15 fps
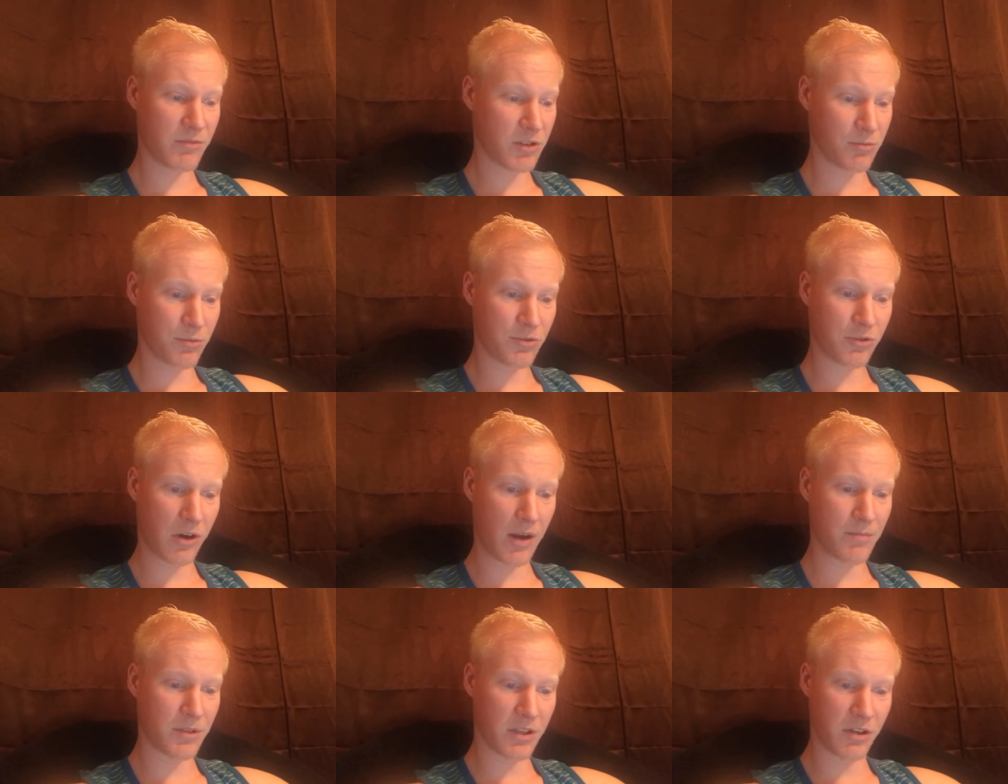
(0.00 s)

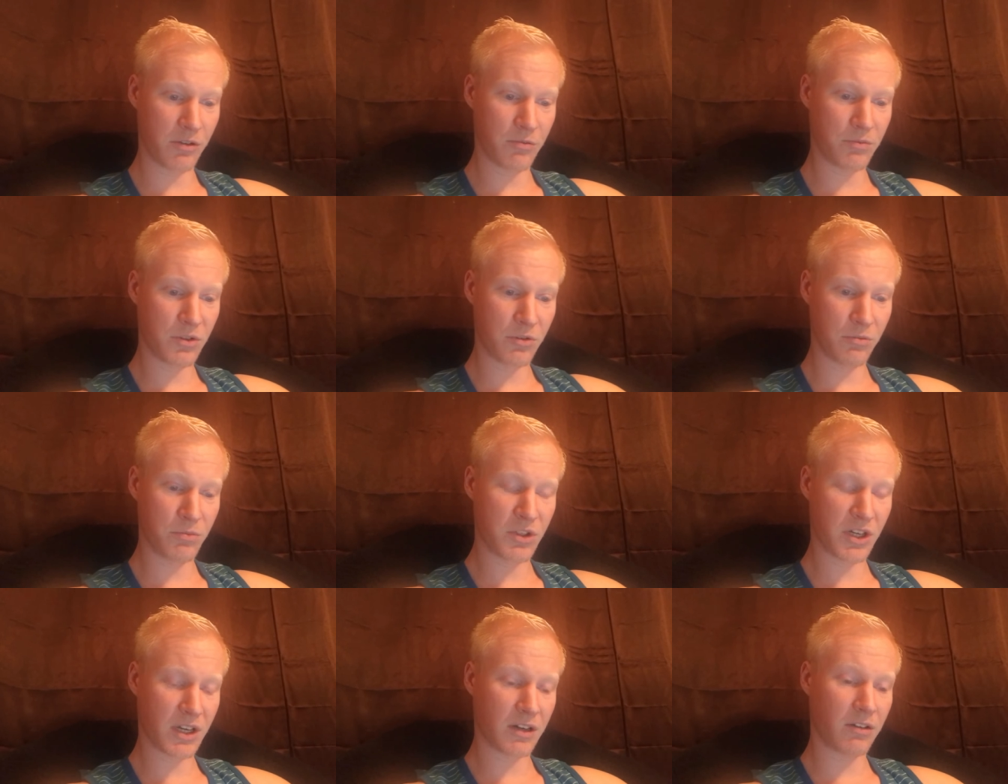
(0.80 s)
Subscribe to the YouTube
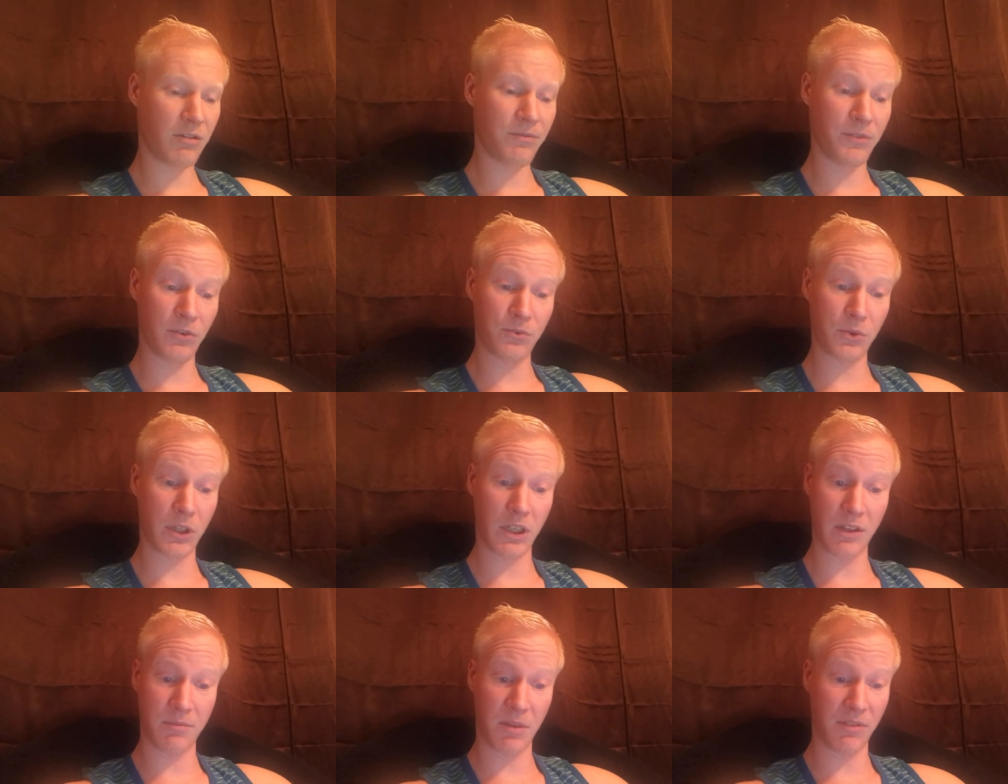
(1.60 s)
channel. Feel free
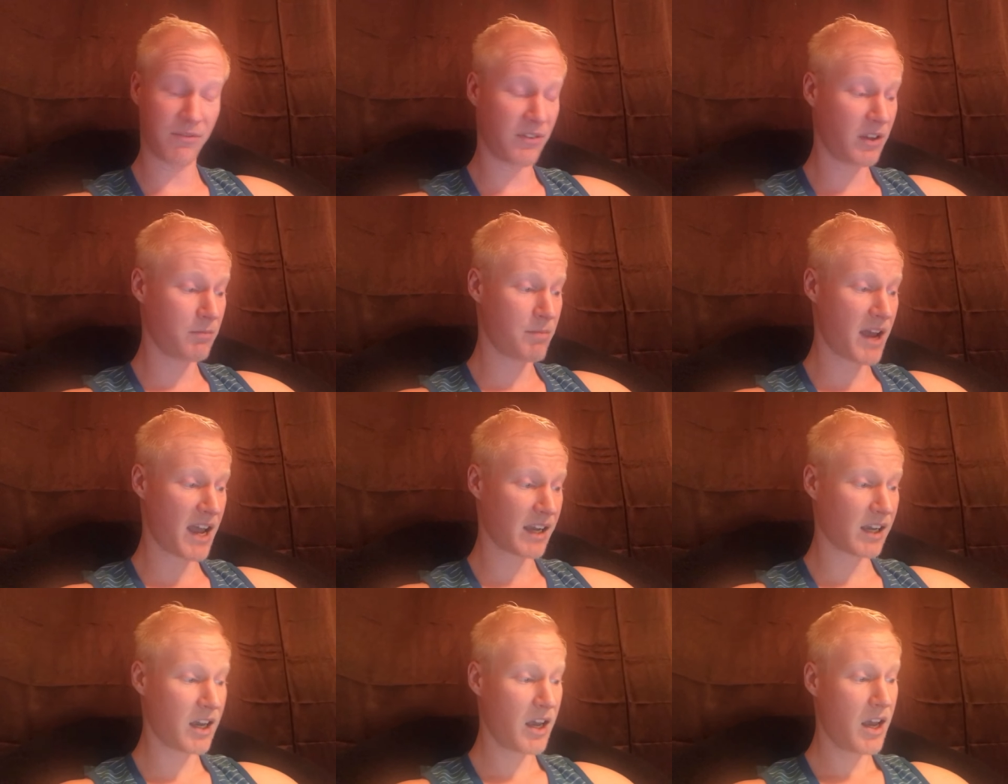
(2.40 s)
to leave me
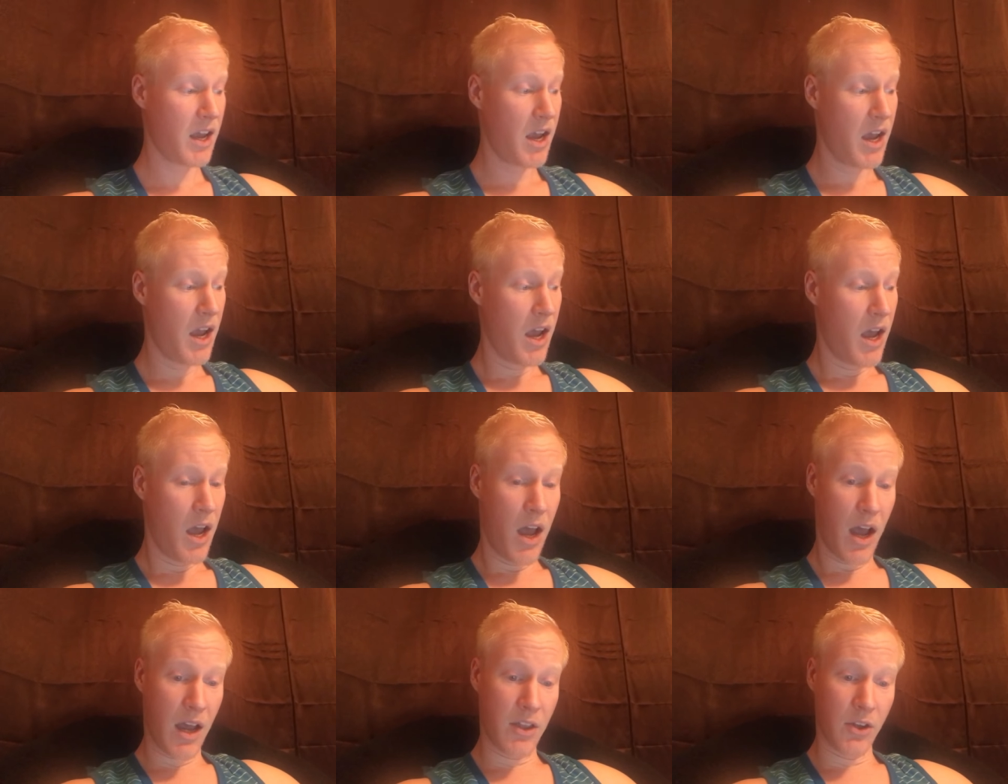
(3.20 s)
feedback
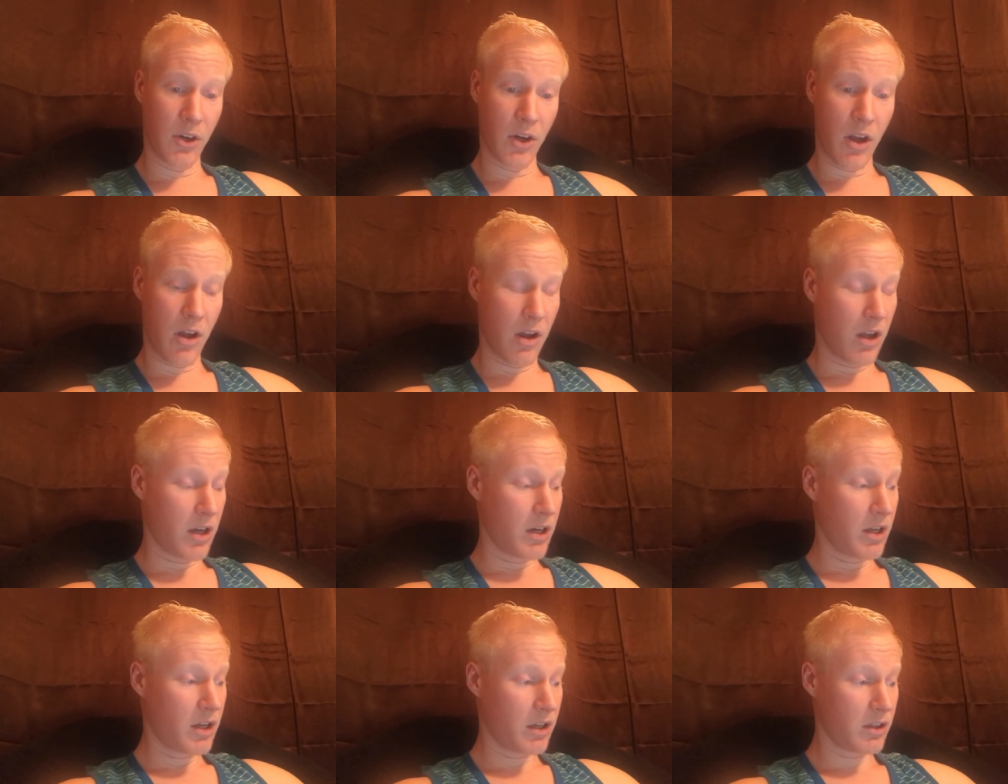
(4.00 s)
either
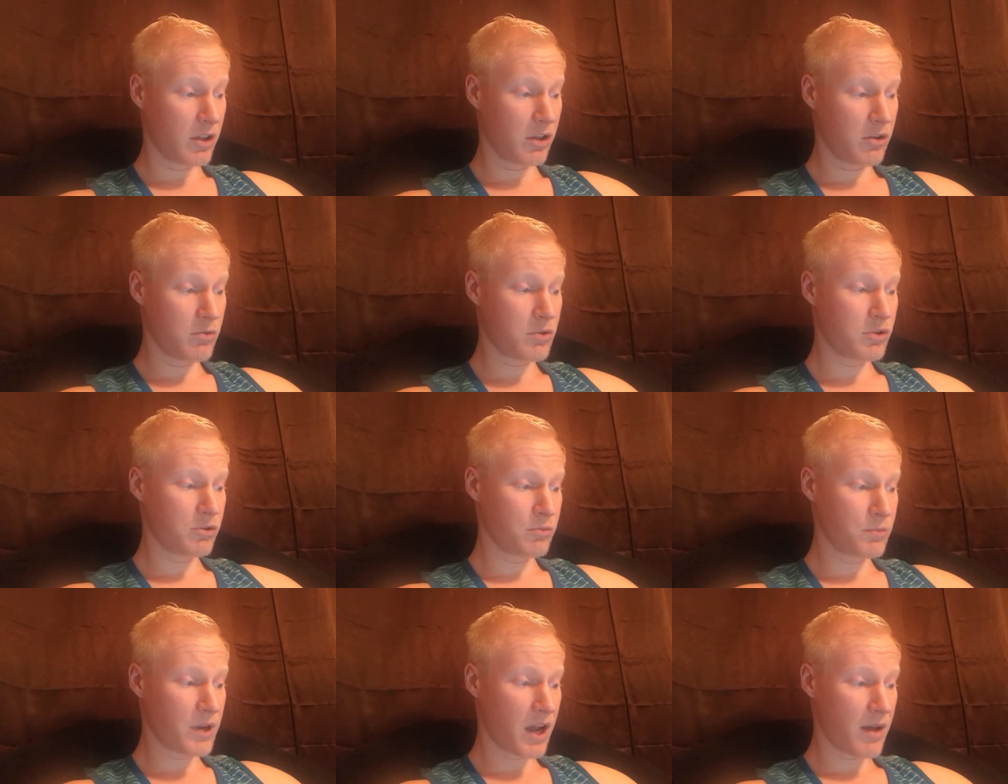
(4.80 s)
on the
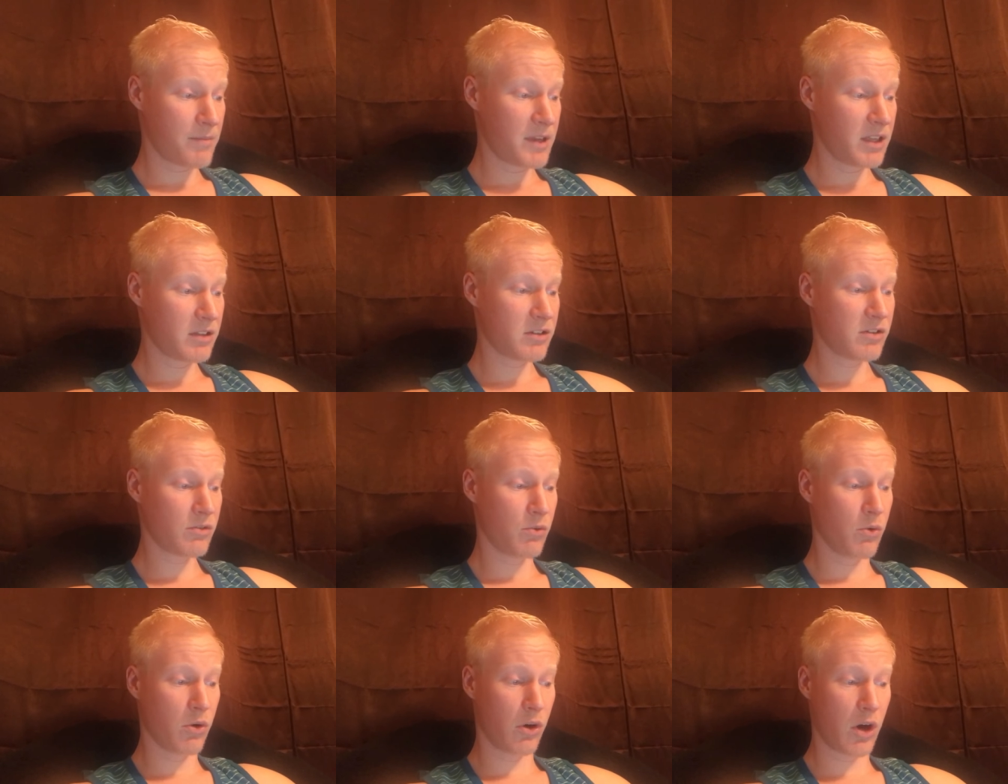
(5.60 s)
YouTube comments
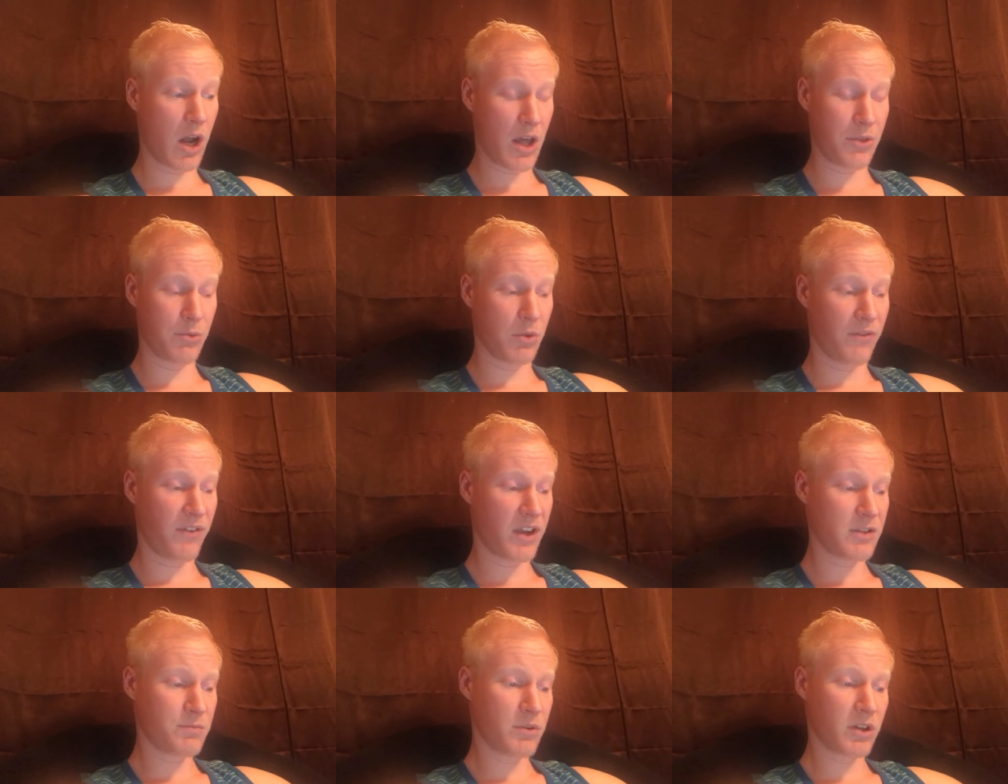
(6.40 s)
or uh, through the
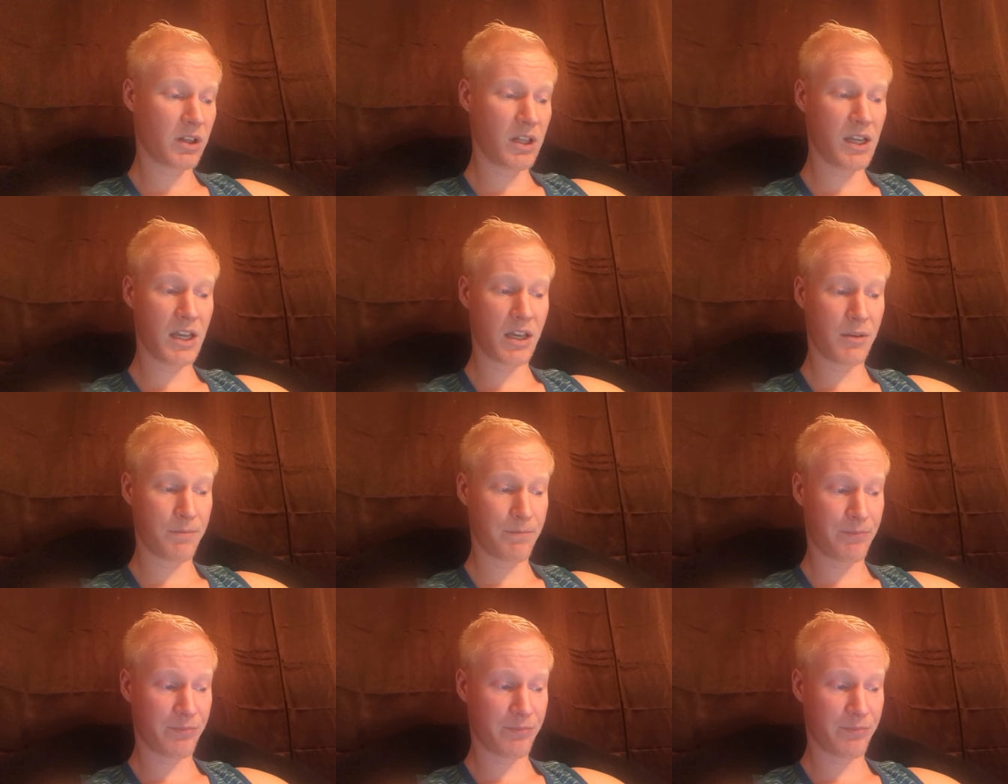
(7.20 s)
Facebook link.